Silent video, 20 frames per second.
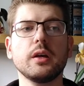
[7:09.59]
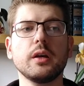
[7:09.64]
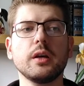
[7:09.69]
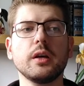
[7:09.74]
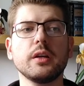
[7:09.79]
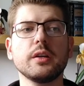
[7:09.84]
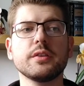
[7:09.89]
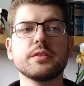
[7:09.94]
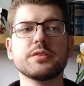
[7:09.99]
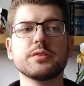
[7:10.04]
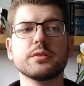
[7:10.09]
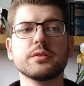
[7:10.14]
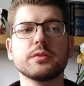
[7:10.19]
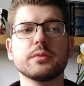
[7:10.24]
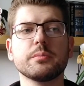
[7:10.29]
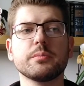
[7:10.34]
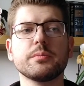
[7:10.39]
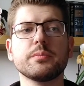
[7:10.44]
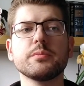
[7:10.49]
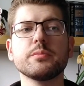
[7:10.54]
It's
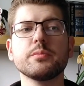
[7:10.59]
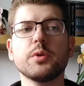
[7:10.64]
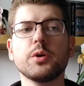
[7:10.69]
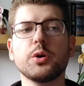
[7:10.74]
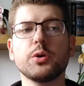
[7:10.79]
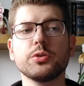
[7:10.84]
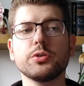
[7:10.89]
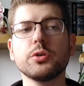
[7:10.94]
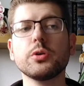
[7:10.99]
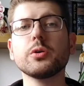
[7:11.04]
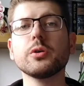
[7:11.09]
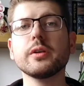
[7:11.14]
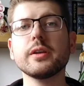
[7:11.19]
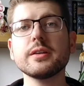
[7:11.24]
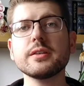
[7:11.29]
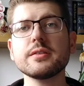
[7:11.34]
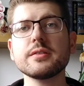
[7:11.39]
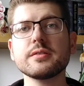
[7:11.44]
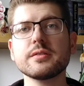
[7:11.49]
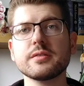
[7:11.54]

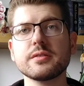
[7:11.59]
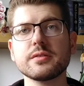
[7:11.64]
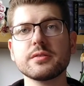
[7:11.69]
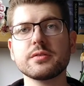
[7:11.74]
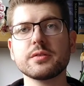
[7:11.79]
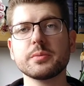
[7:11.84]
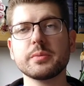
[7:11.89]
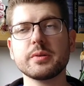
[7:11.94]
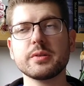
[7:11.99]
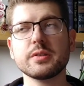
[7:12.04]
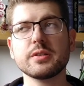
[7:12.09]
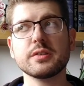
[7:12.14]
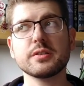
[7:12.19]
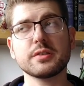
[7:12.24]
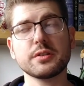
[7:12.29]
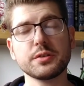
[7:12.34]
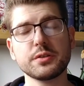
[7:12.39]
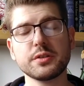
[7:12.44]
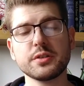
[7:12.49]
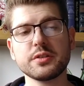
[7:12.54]
odorless, so basically it's
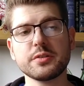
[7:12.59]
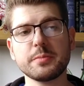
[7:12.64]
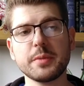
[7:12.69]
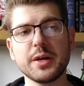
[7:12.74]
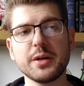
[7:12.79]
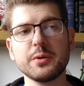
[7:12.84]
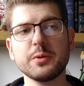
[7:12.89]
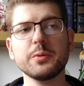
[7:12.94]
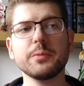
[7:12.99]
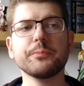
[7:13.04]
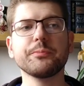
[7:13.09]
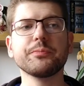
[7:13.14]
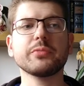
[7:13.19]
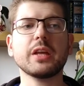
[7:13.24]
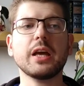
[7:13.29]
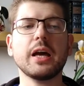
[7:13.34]
not going to smell,